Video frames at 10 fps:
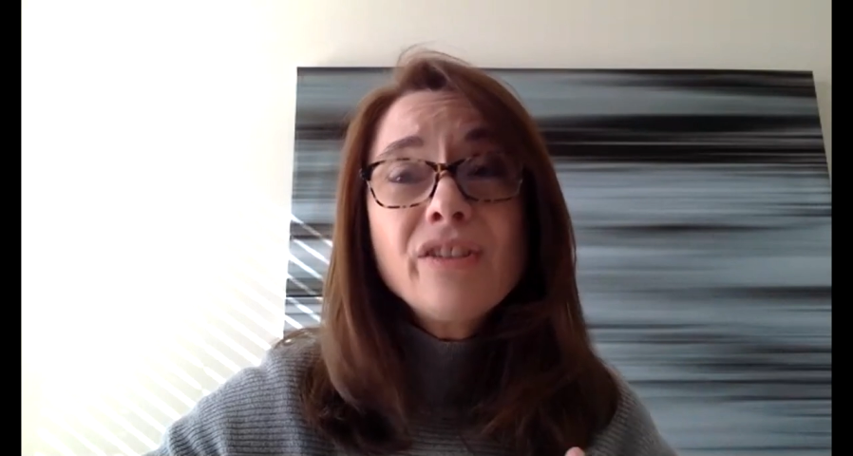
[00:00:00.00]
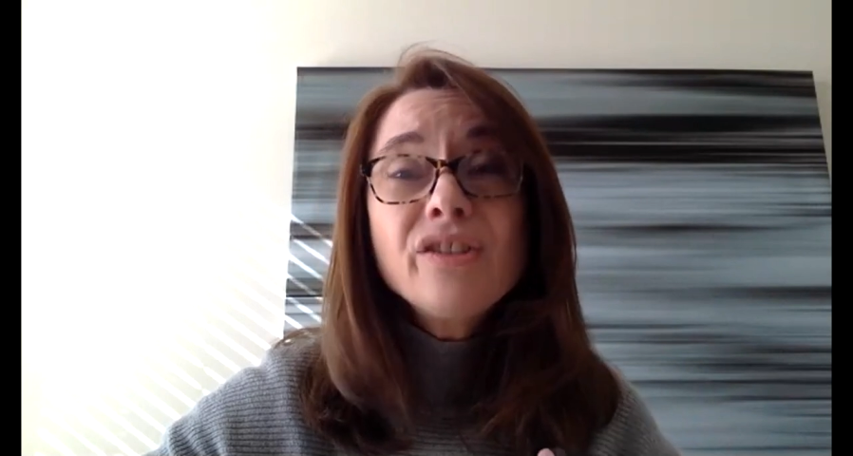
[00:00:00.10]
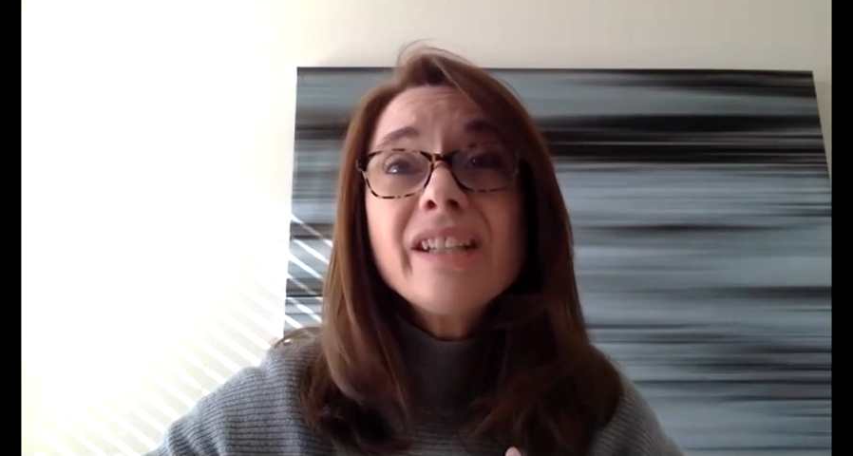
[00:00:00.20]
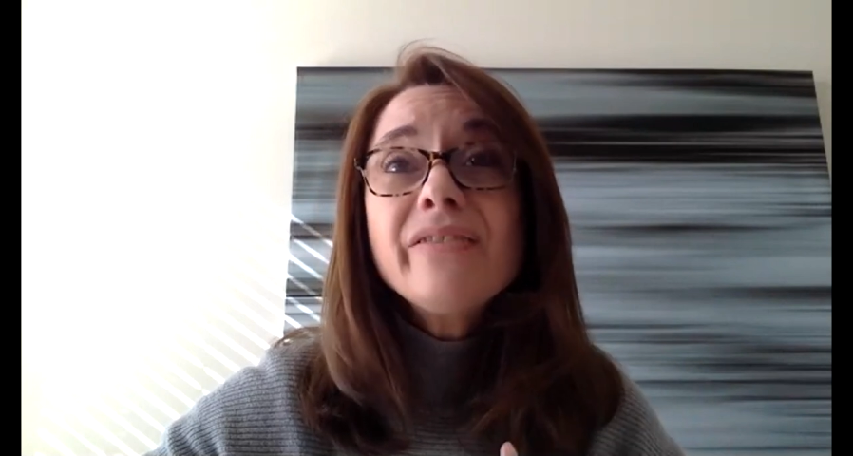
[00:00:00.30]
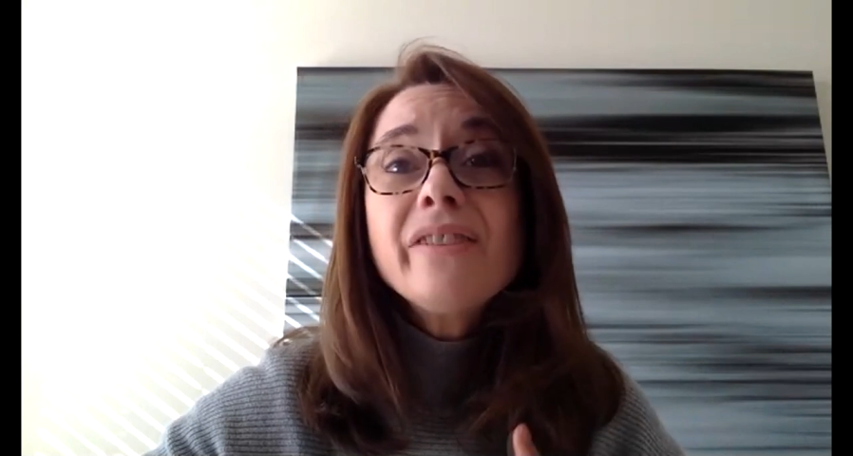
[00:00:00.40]
Or
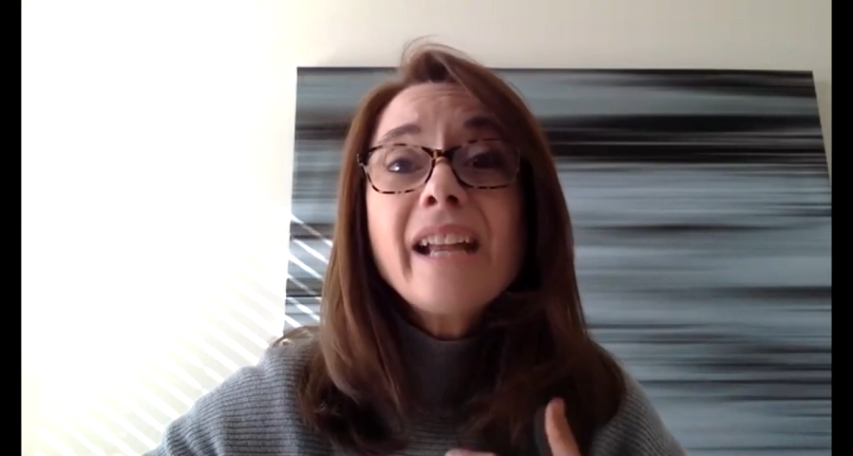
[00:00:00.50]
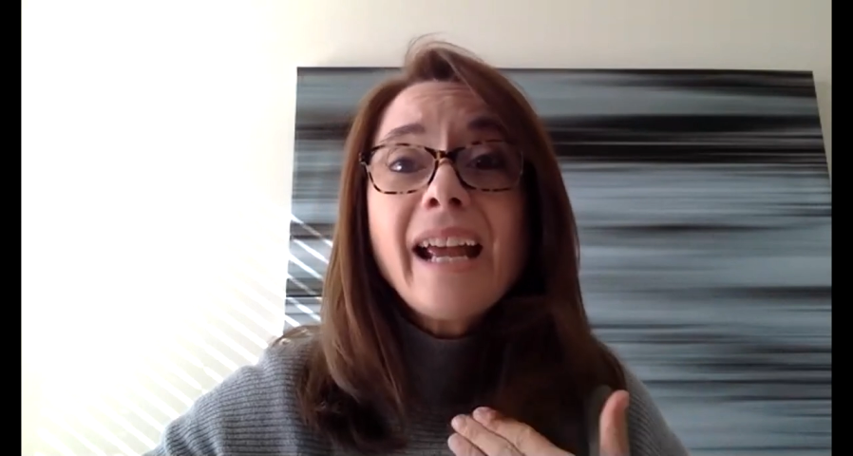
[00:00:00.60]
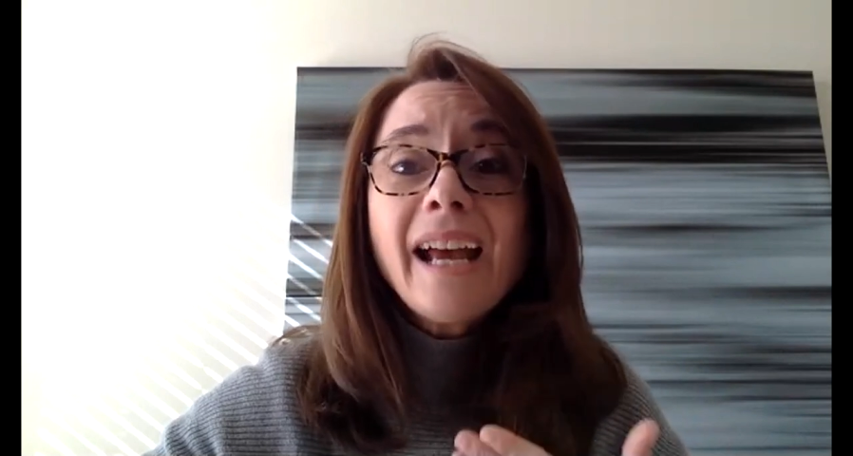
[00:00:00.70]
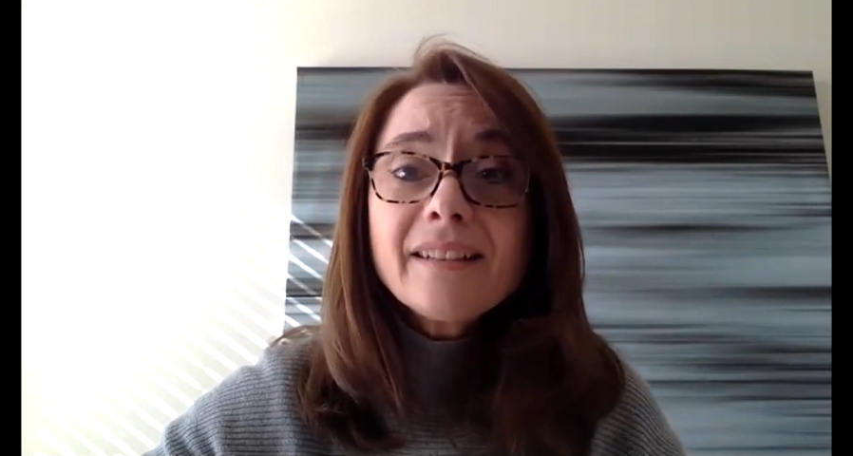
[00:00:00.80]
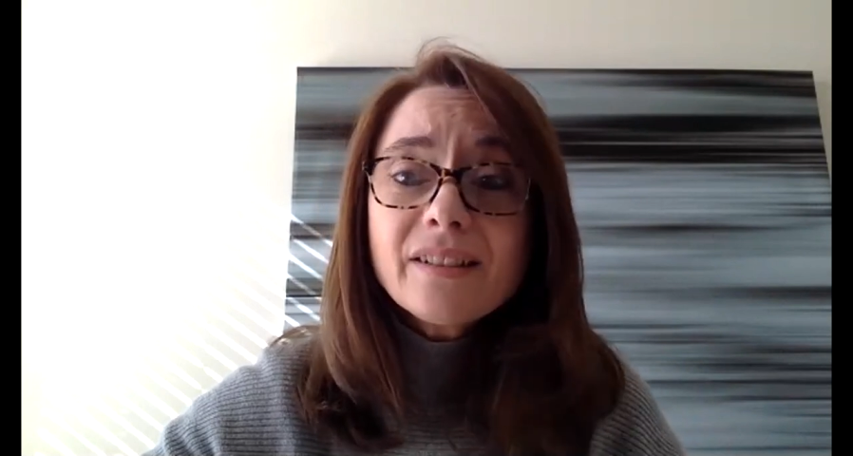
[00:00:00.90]
you can even
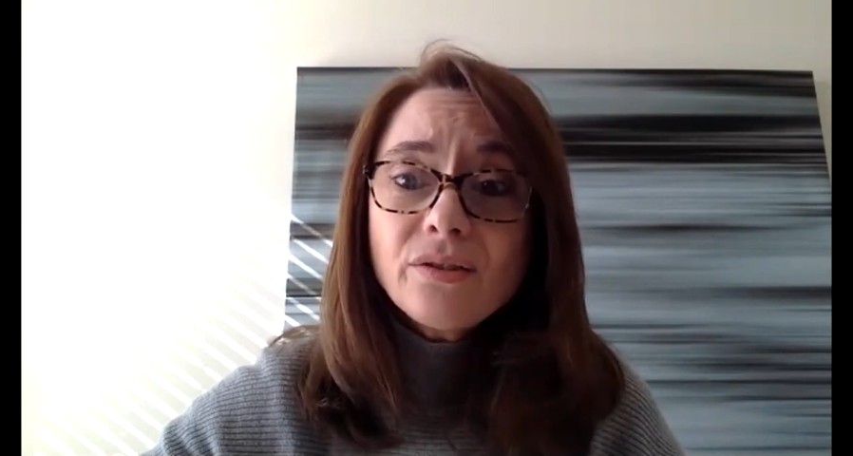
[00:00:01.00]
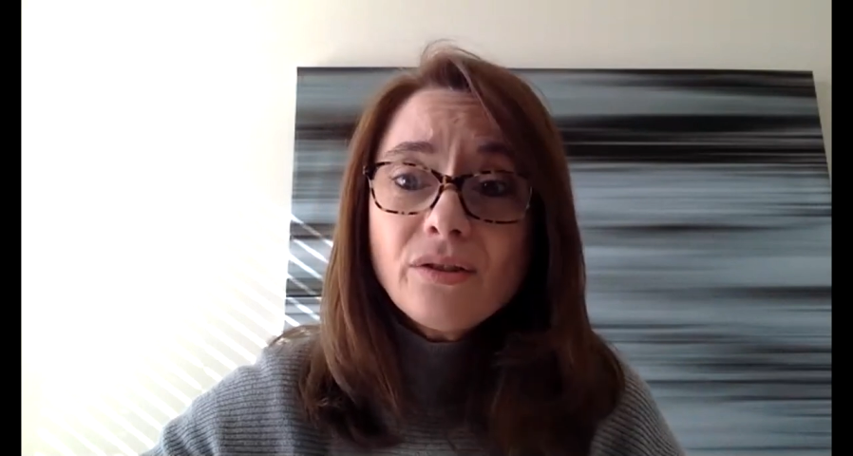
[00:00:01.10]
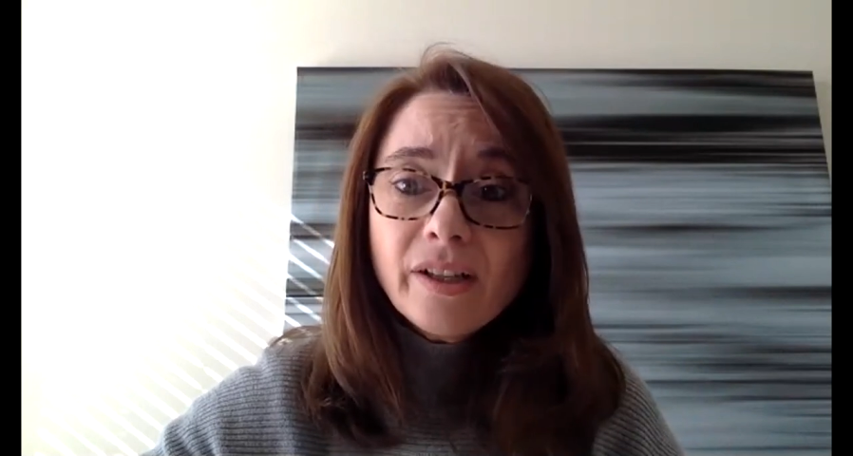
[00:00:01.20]
ask your